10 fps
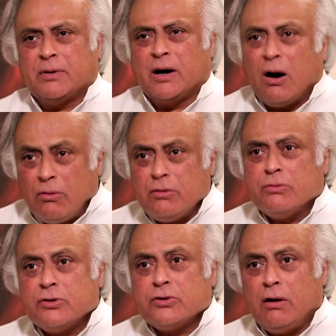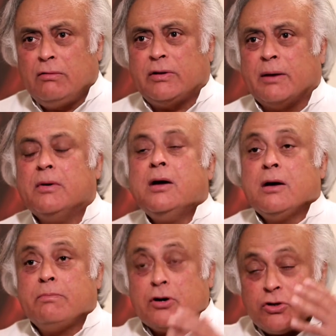How do you resolve them?
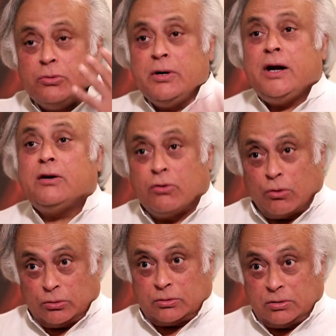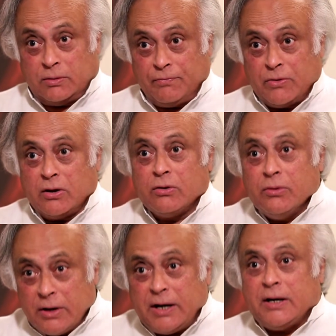Because you need growth. You
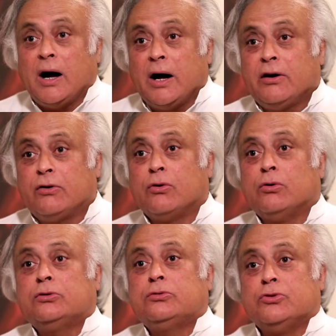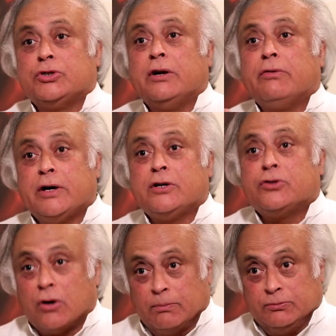need high growth to generate
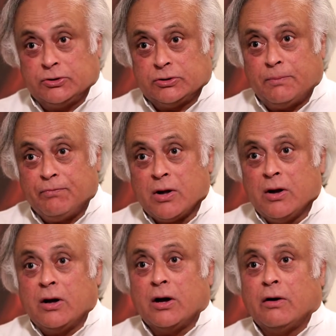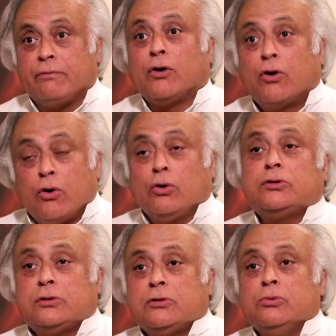jobs. For growth,
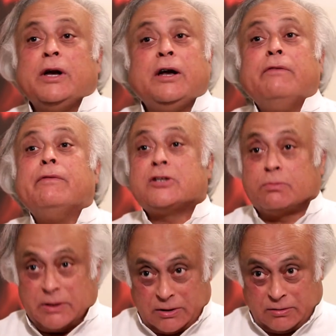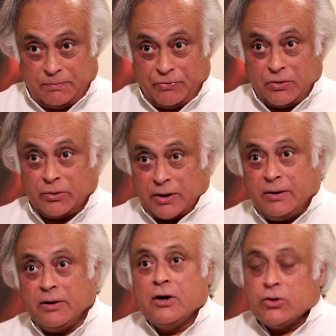you need investment.
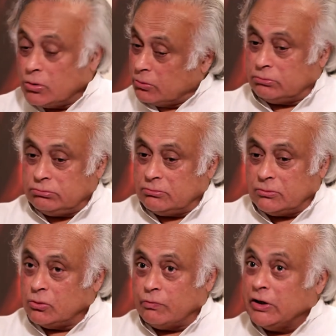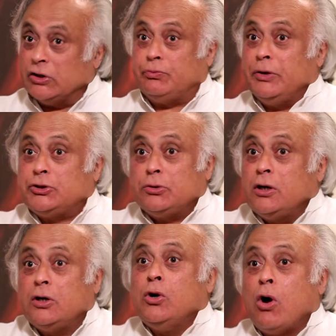Okay? So we
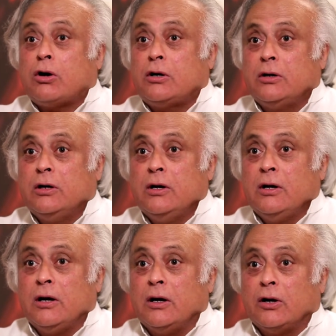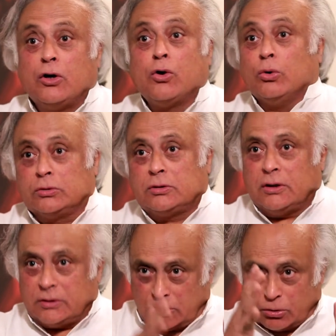shouldn't knock growth.
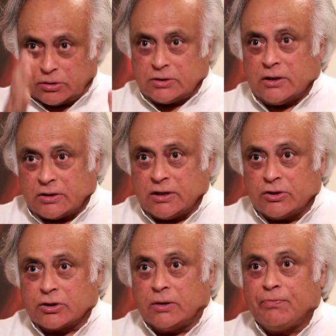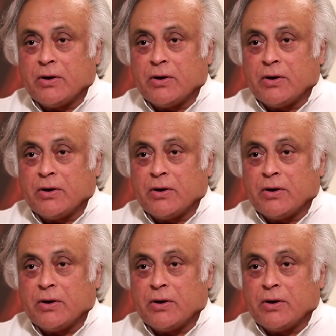Growth is essential.